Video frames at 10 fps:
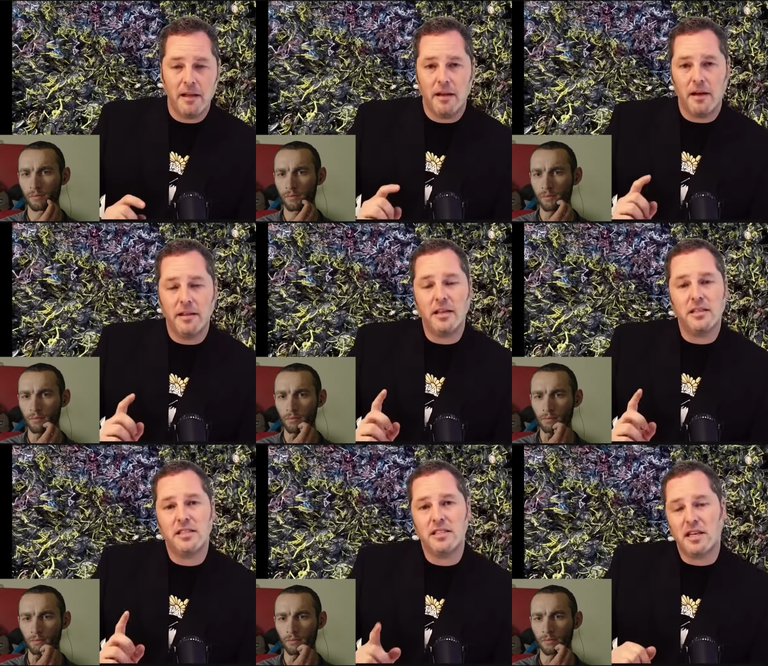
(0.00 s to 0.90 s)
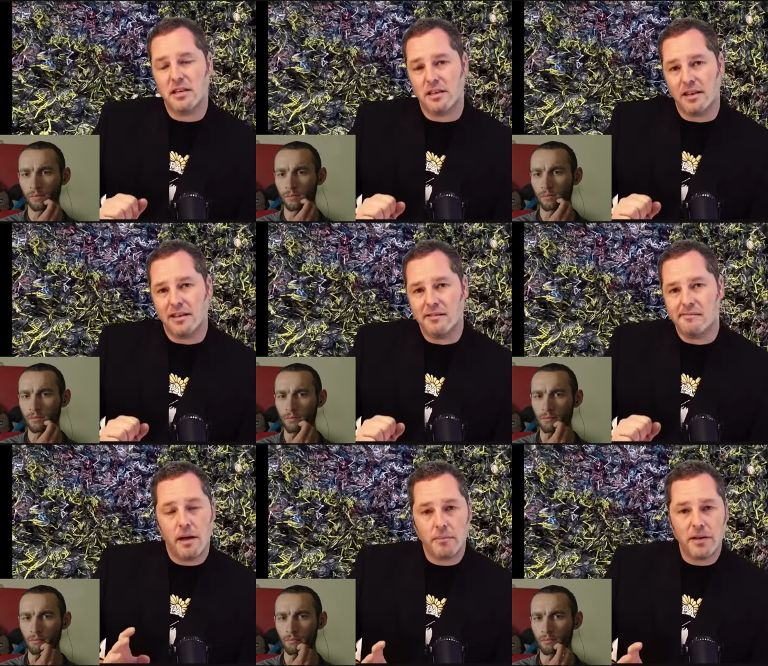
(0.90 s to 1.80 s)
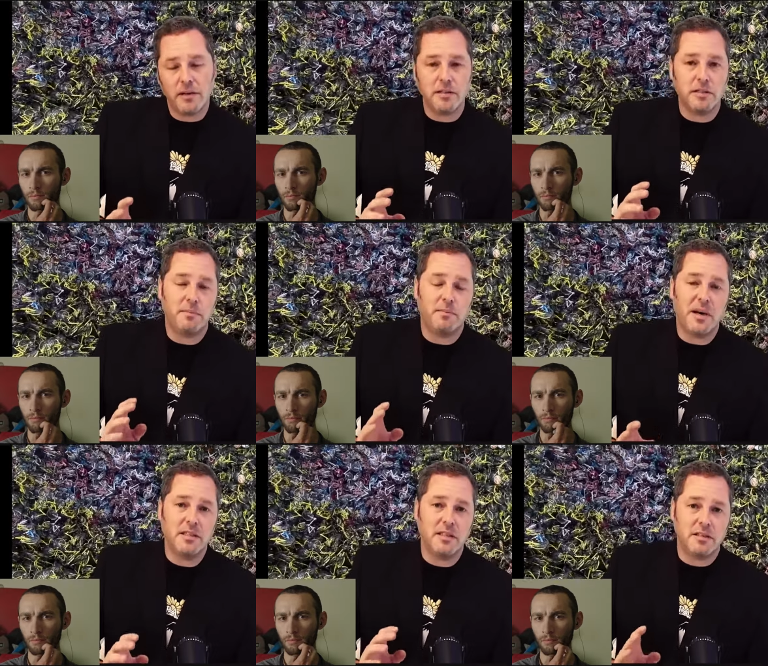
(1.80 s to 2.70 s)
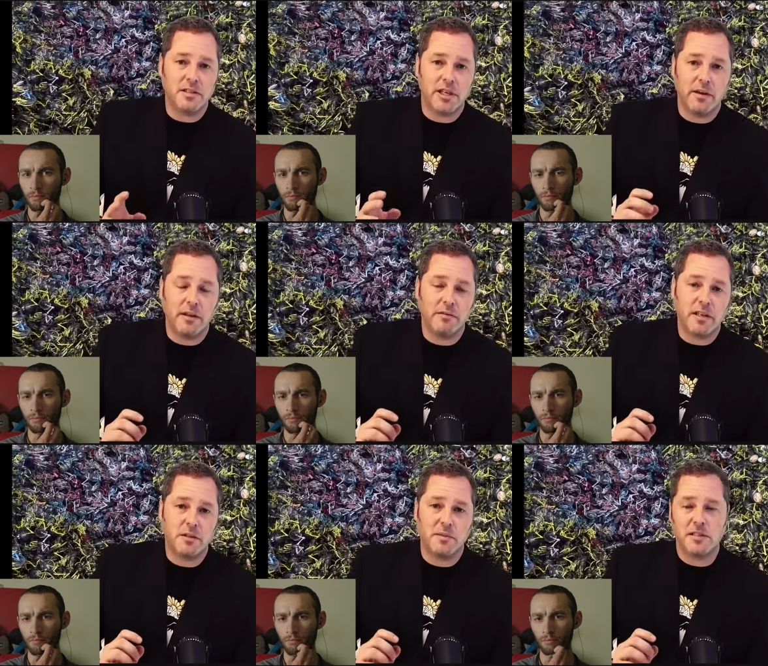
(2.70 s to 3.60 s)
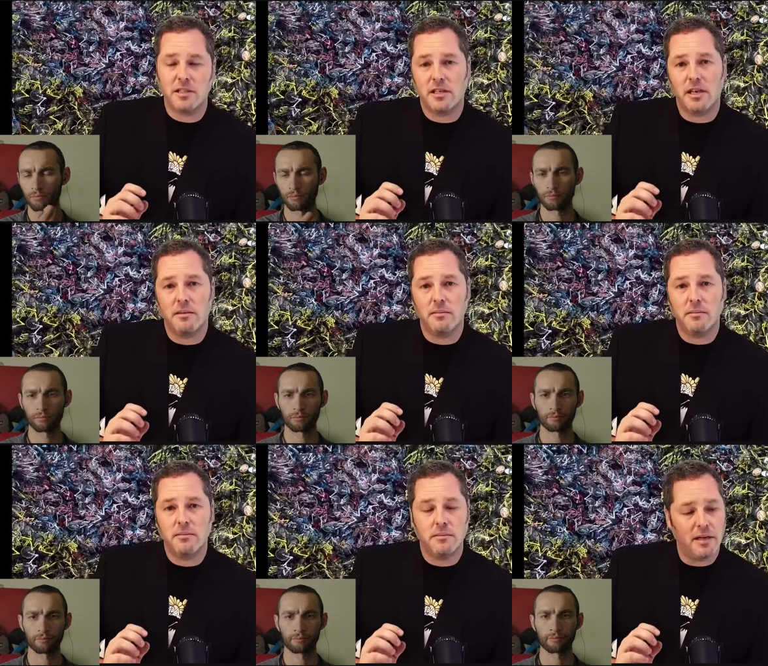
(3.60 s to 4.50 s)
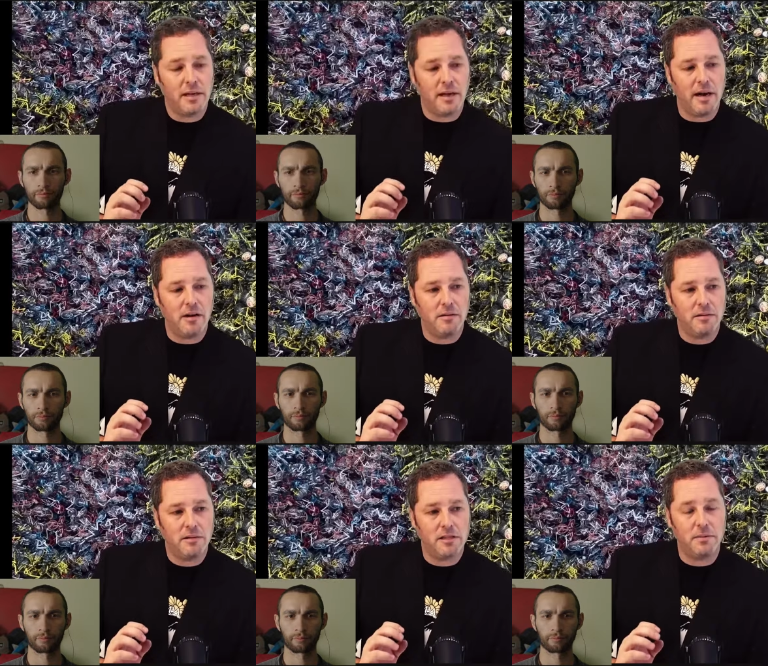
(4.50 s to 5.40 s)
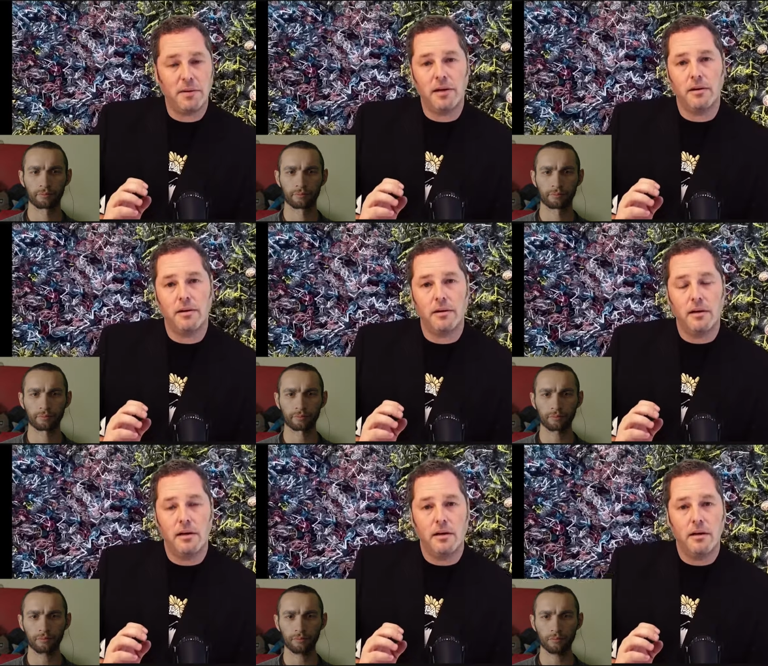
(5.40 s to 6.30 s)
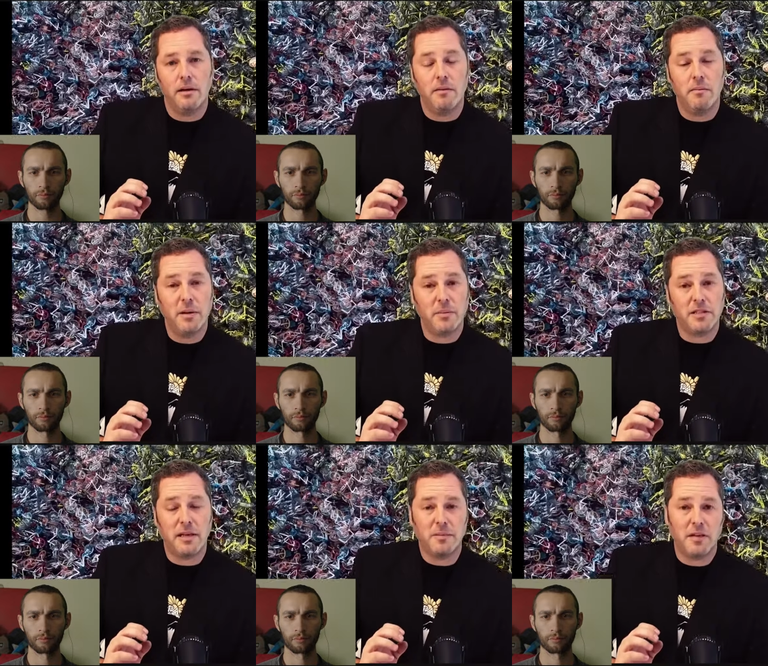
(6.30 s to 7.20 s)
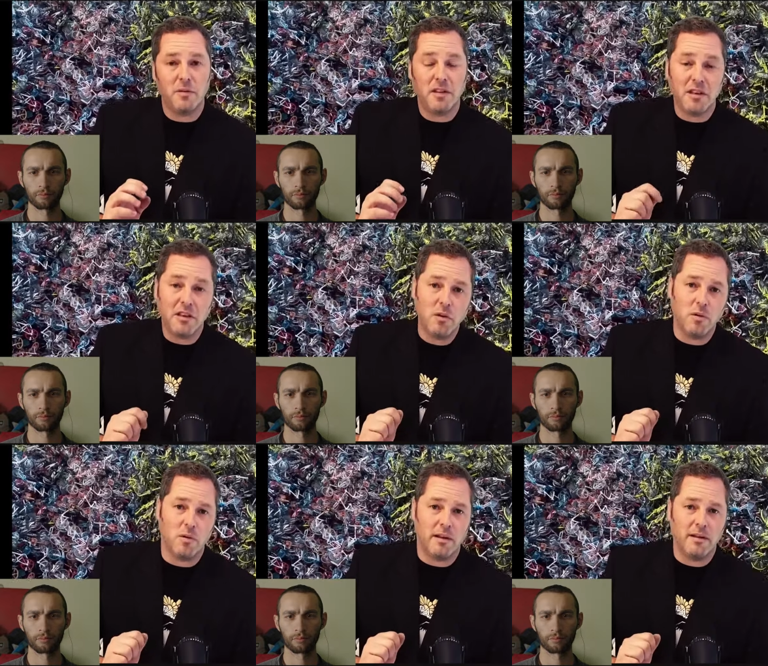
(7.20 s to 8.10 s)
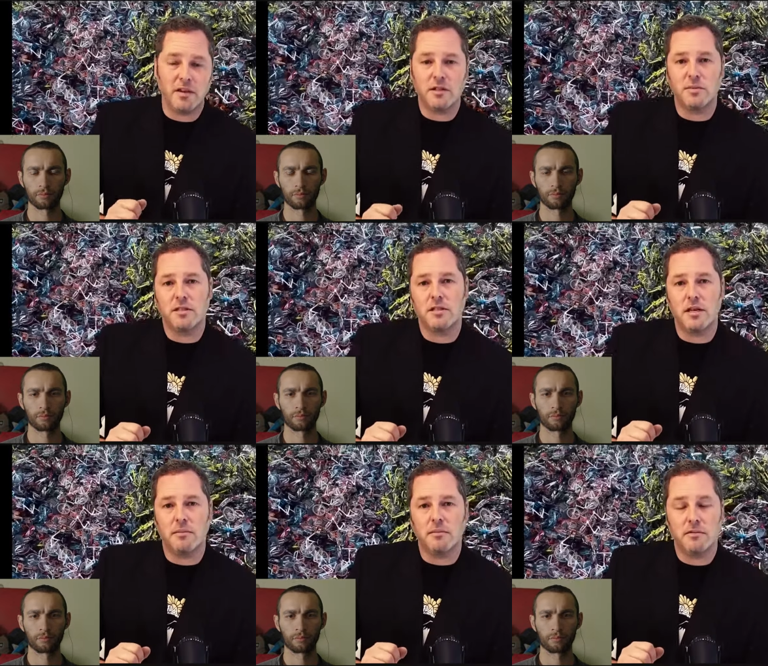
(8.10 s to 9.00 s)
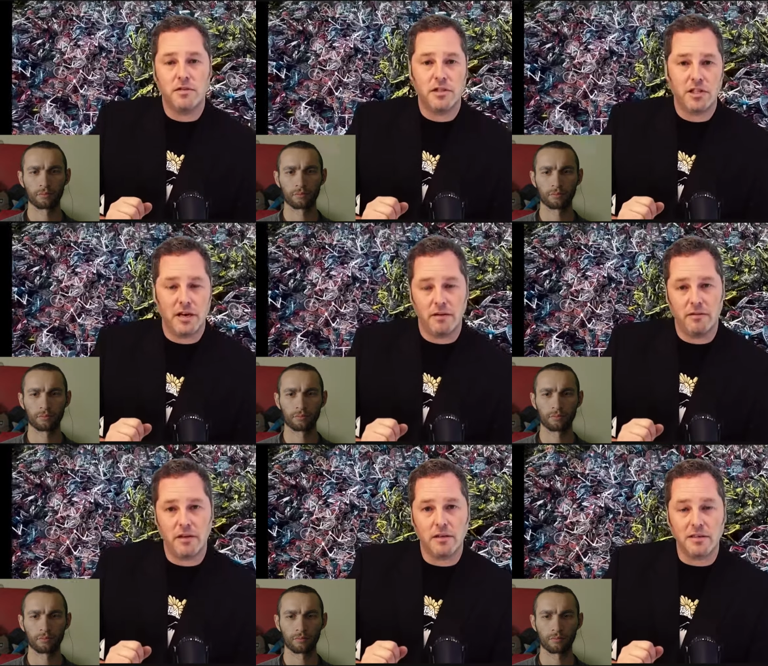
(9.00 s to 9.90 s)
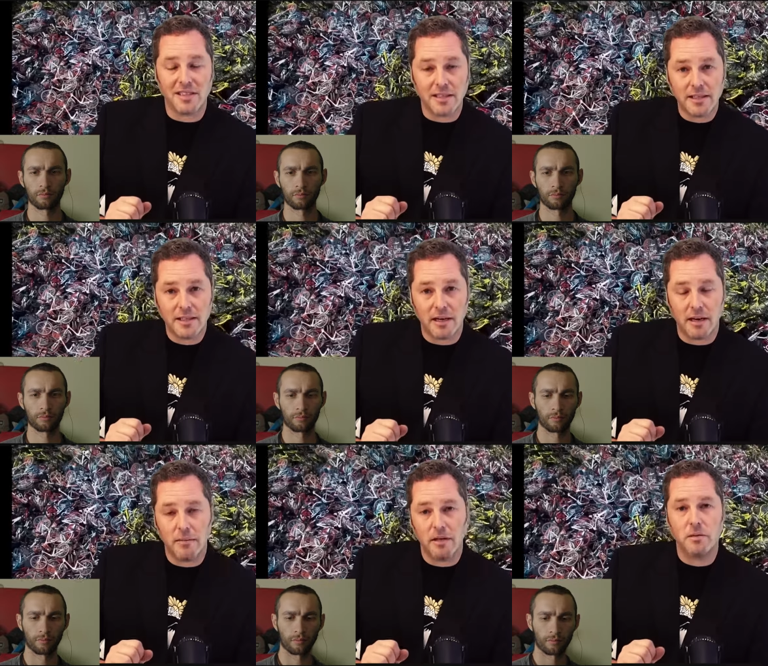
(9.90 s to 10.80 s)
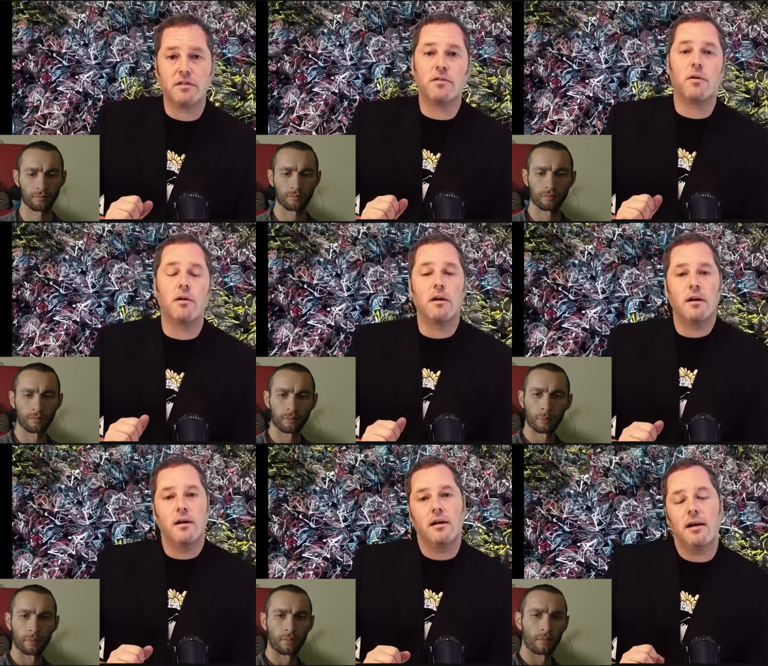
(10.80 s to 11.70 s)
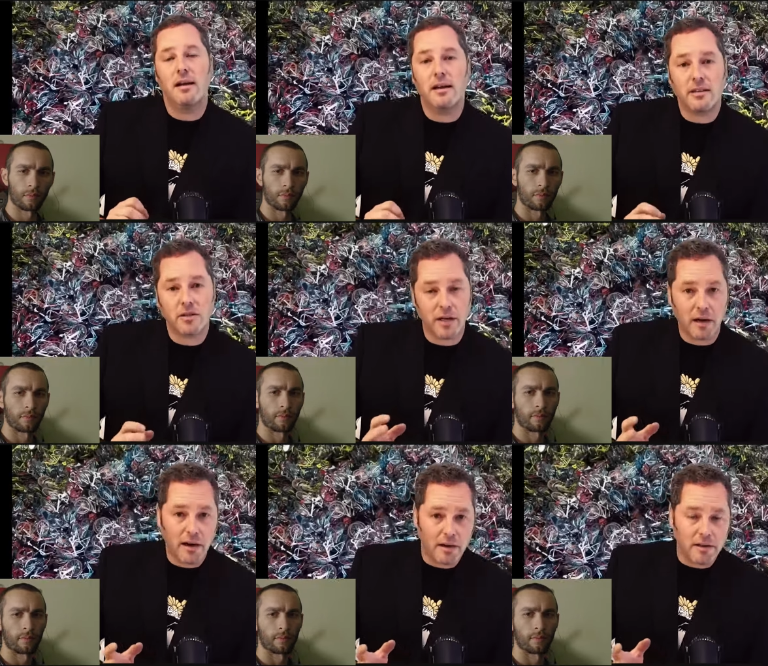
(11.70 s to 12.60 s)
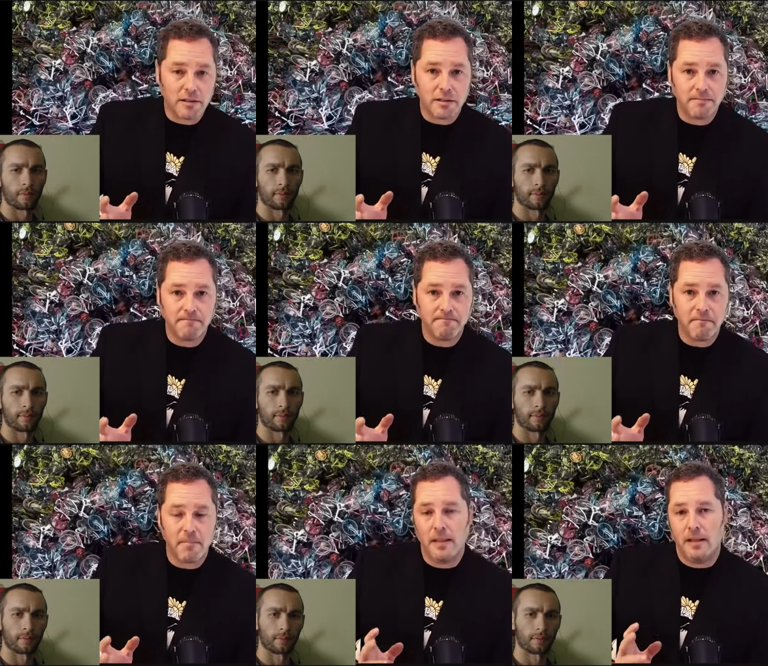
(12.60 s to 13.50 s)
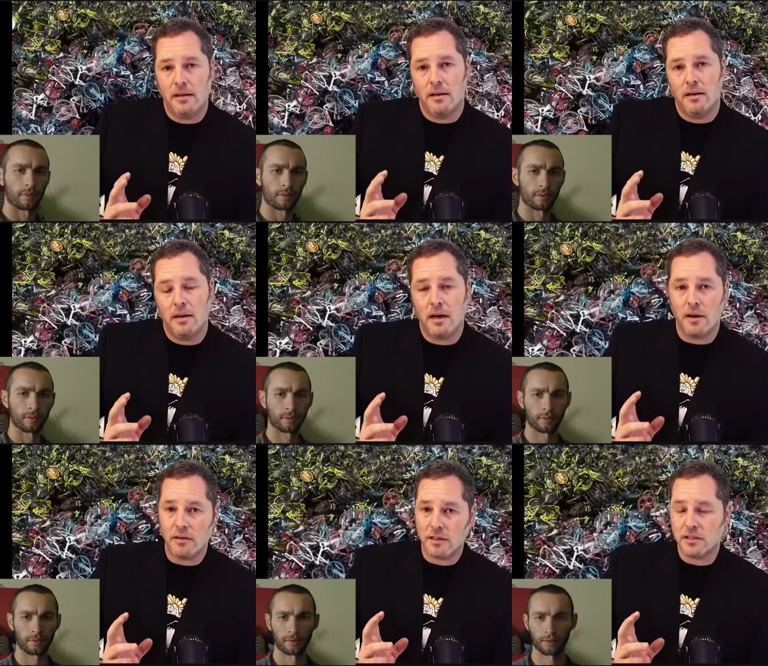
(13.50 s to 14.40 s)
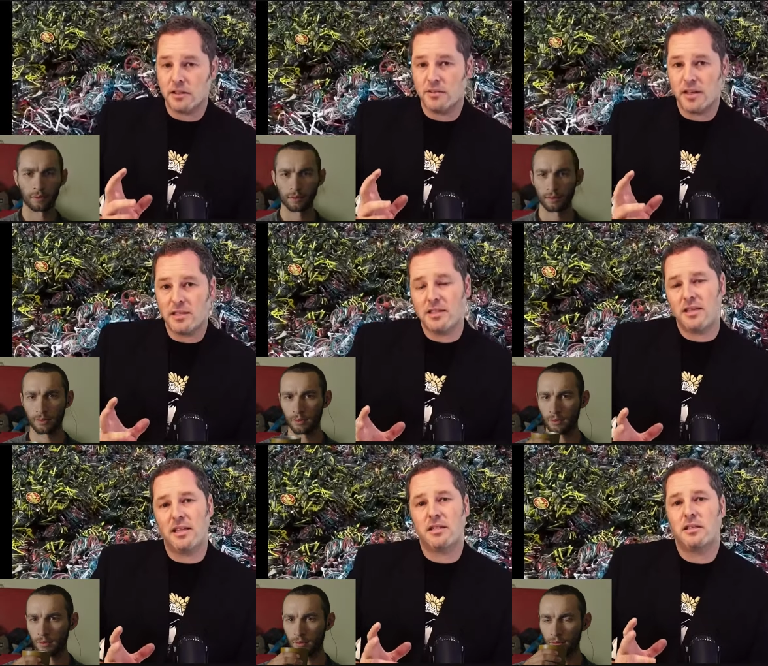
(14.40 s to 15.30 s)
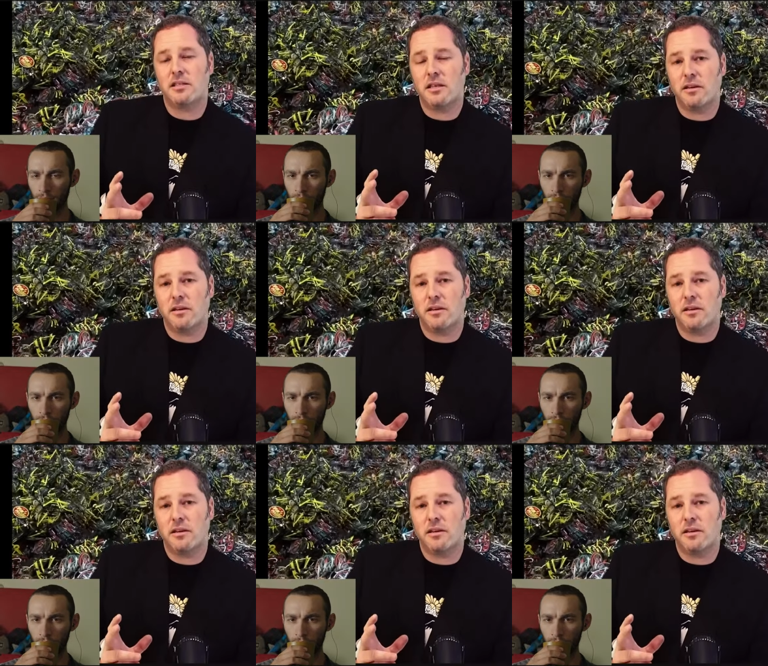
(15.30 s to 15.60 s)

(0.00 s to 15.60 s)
Speaker 1: And then suddenly, and because the bicycle sharing investment scheme had now disappeared, people stepped in with a new investment scheme for shared vehicles. And this time it was for electric cars. Now, there's this fantastic